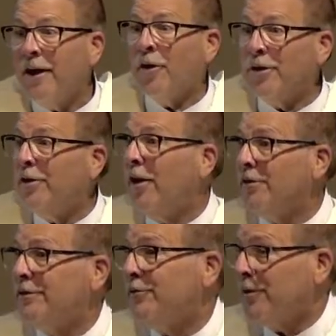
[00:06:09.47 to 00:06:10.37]
our
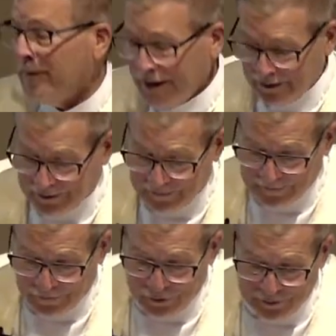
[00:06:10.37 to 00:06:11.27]
adults who are being
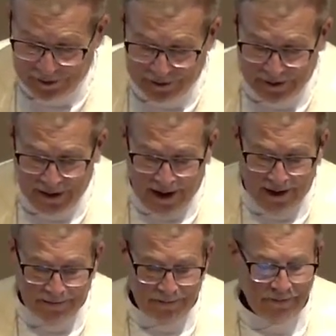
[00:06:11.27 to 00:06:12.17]
confirmed
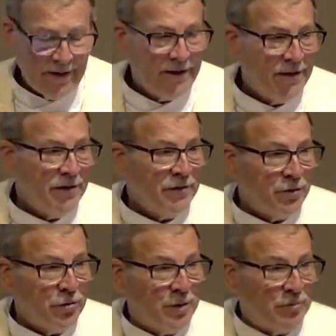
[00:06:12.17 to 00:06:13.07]
today,
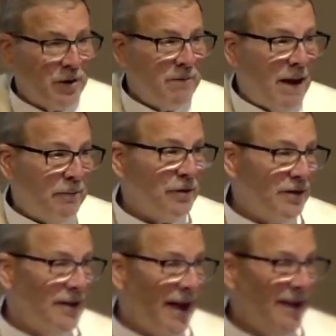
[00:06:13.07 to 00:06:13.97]
you will remember
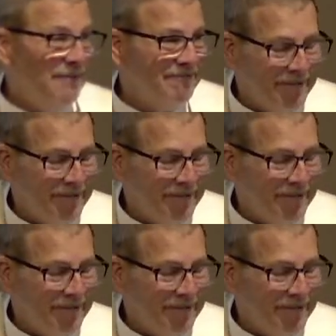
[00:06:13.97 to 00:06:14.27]
today,